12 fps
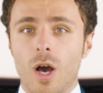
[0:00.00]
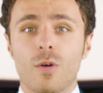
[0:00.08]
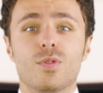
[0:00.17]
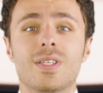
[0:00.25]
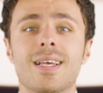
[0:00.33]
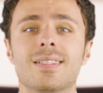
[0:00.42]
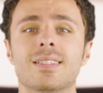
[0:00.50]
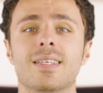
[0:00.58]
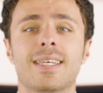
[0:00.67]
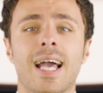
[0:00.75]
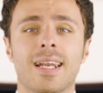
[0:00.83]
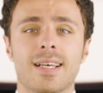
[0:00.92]
of
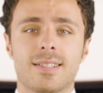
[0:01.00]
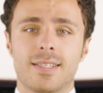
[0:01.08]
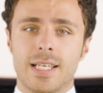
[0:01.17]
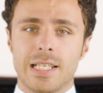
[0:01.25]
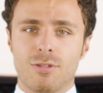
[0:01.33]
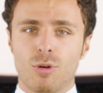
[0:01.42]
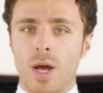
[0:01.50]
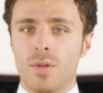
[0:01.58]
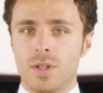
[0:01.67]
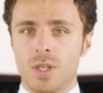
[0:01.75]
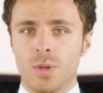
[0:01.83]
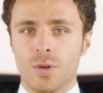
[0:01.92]
disk galaxies
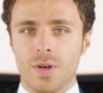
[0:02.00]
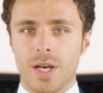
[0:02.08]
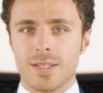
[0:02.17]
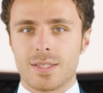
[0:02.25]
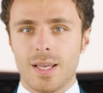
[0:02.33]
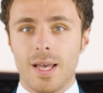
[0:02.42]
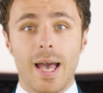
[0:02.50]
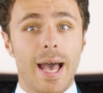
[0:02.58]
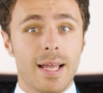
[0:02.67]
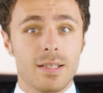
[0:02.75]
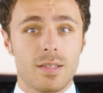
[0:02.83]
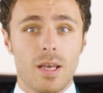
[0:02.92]
throughout the universe
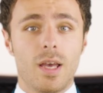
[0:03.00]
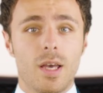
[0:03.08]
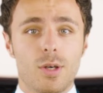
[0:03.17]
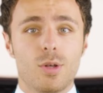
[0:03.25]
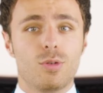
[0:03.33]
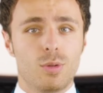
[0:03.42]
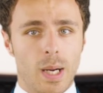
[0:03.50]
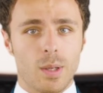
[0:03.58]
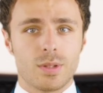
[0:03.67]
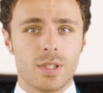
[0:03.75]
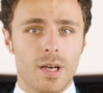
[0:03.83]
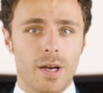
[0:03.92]
and
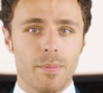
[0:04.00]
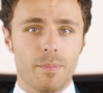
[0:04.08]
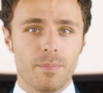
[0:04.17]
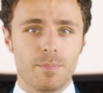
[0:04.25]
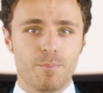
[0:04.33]
throughout time.